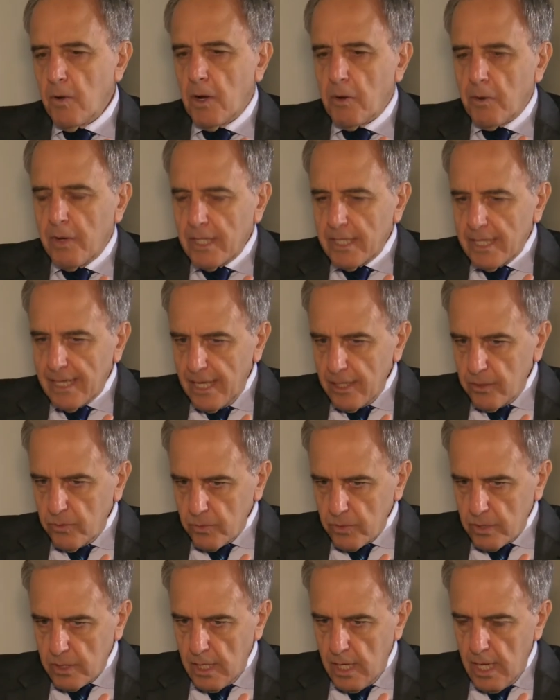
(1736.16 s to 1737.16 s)
But what I try
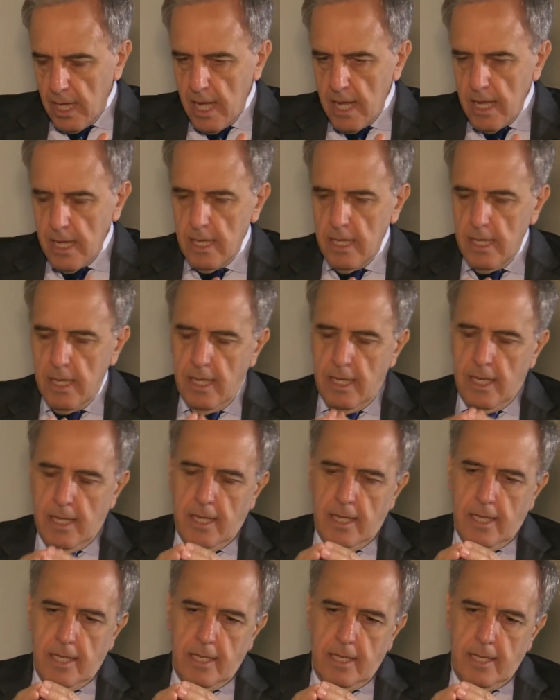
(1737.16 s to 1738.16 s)
to say
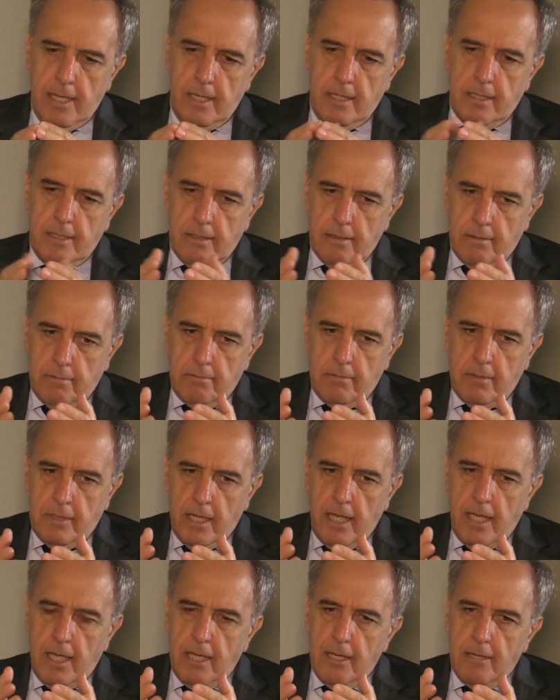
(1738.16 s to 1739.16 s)
is
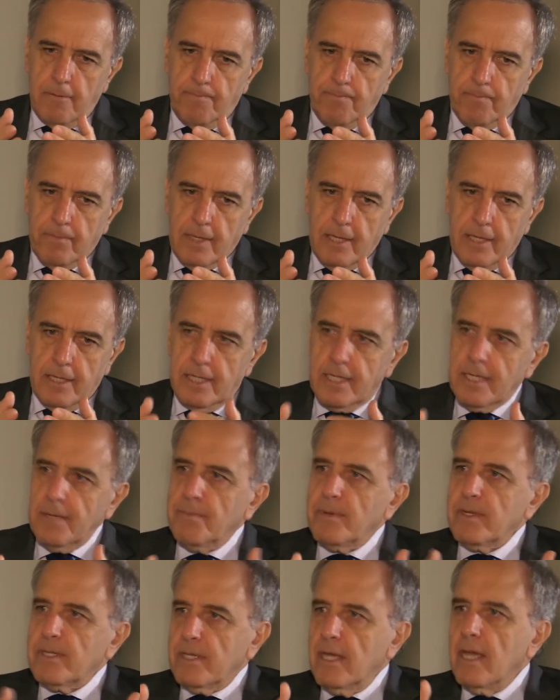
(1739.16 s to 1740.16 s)
they
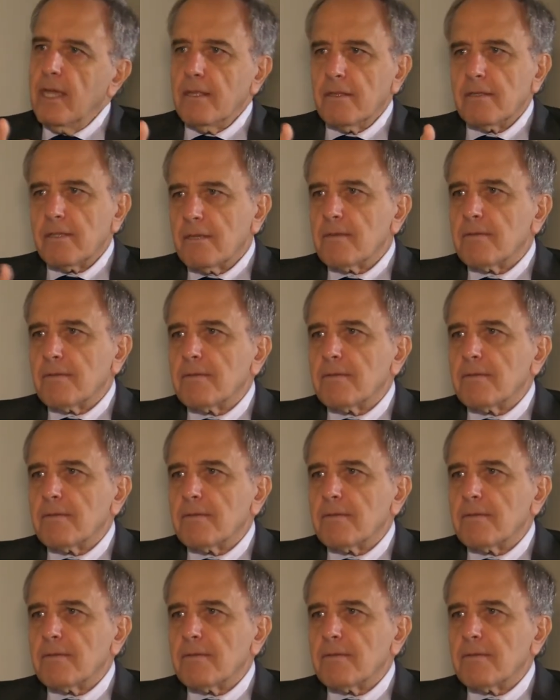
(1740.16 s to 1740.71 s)
represent